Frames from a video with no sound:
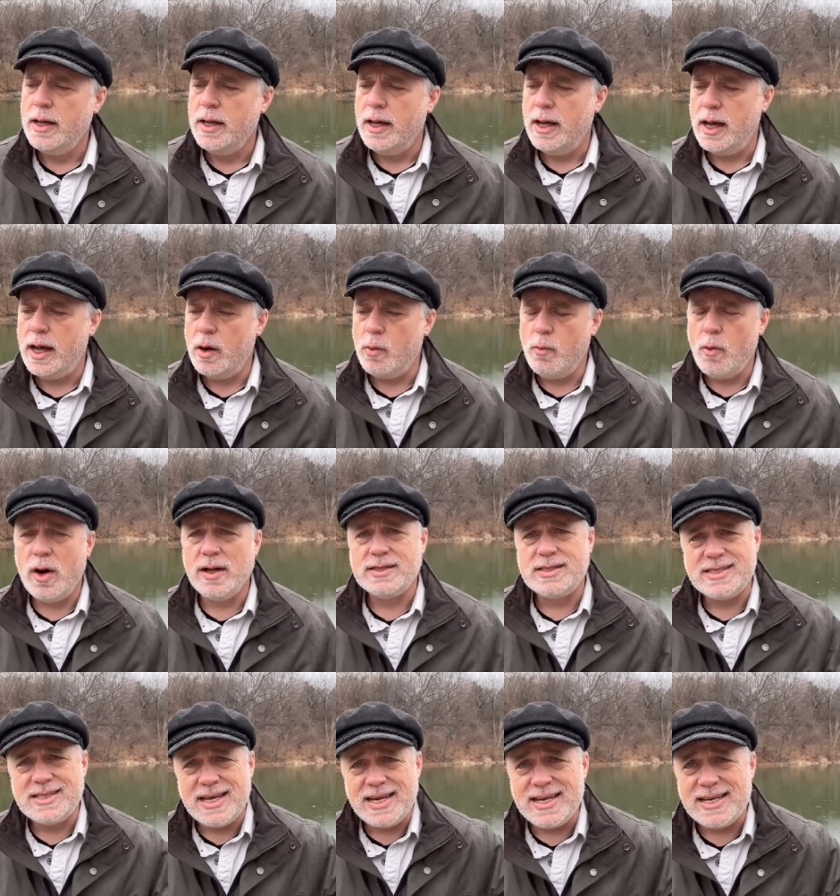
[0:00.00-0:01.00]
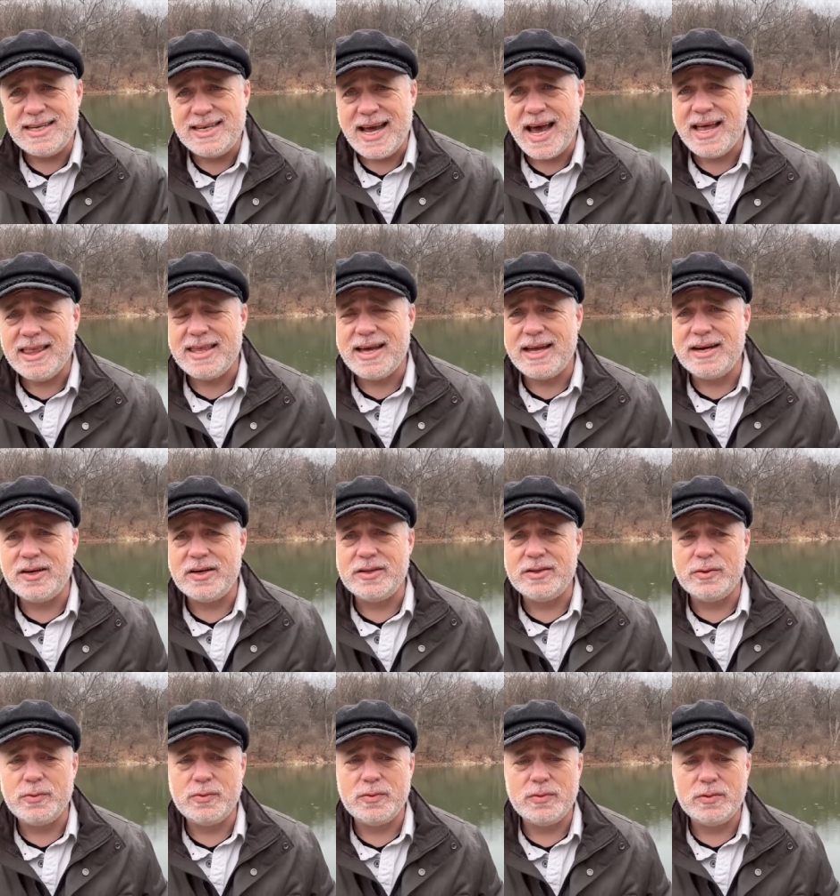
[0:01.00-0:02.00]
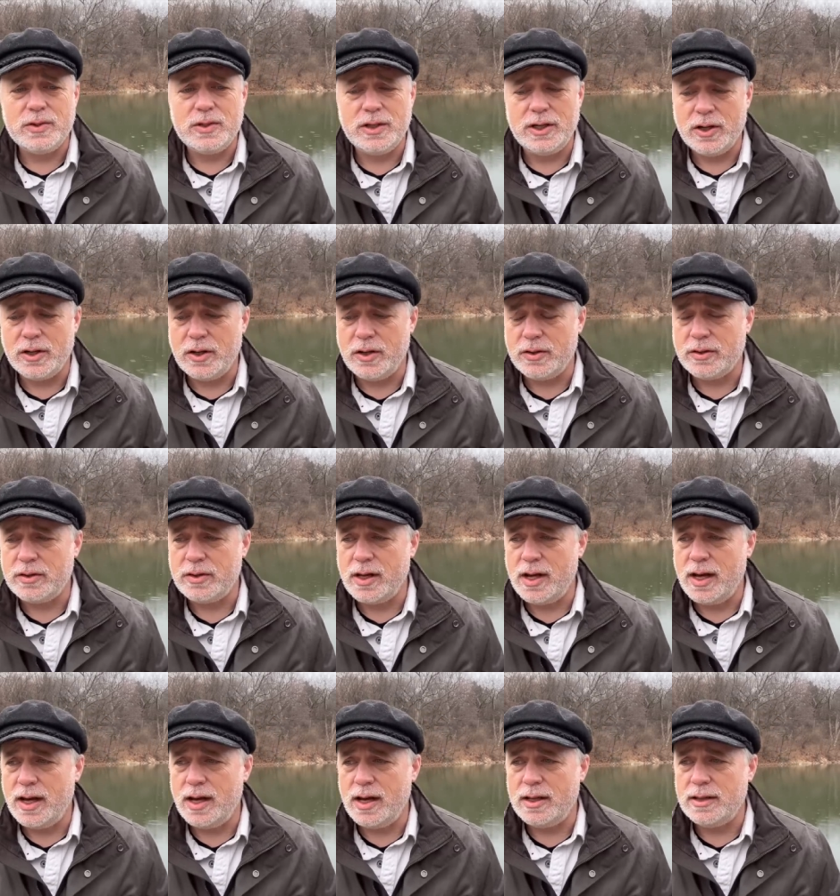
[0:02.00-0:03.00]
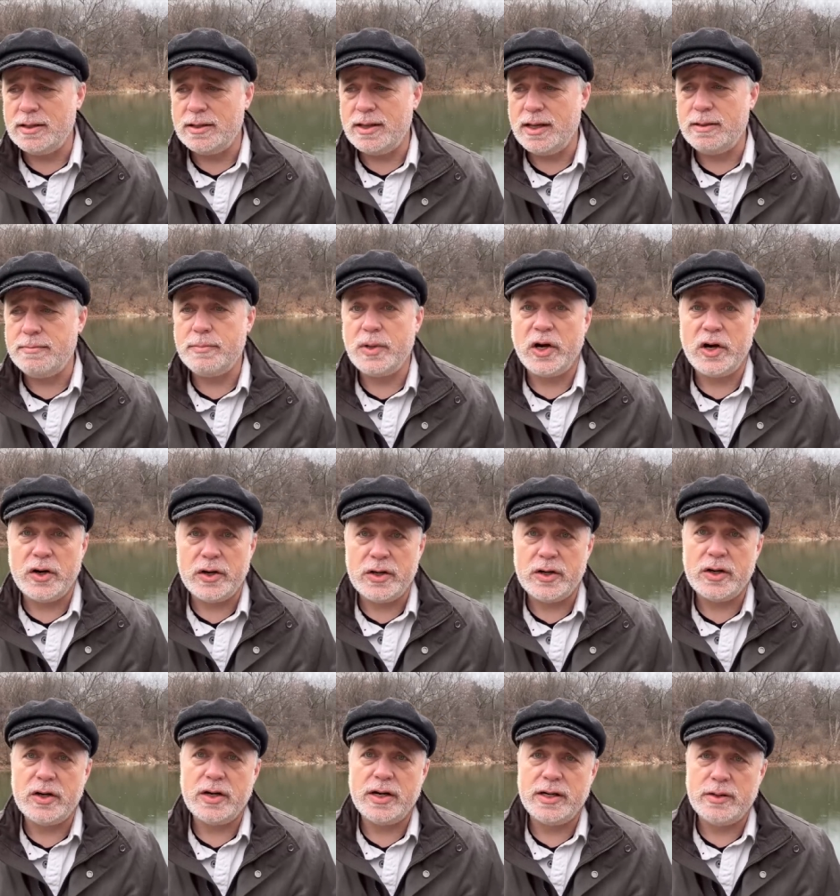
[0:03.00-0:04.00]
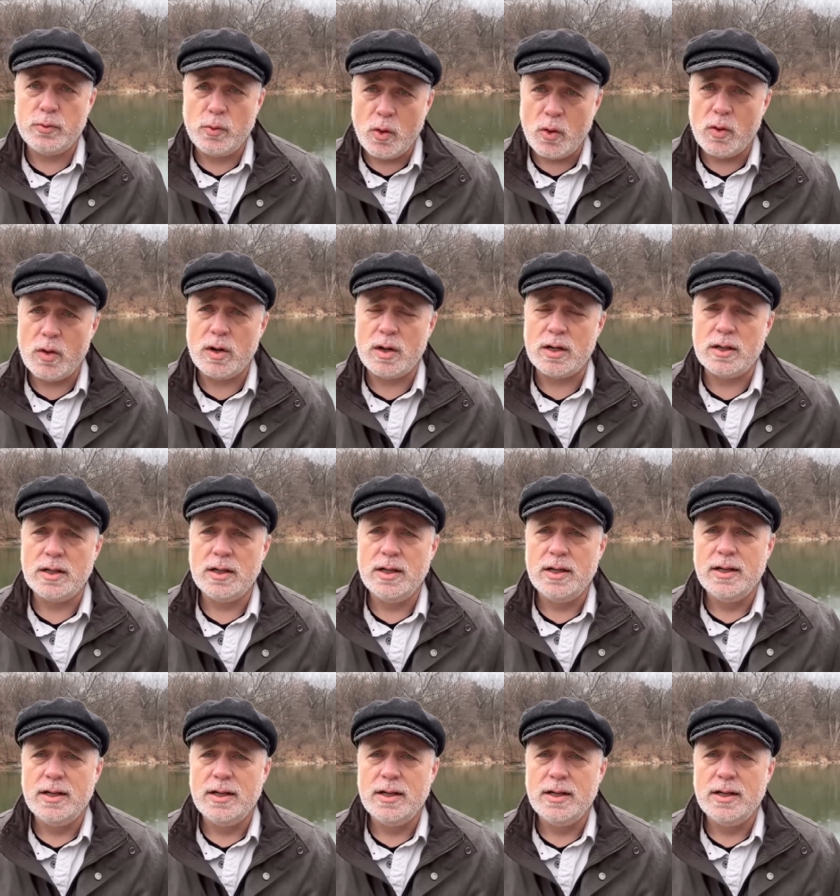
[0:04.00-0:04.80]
Once sin and death entered the earth, then murder and war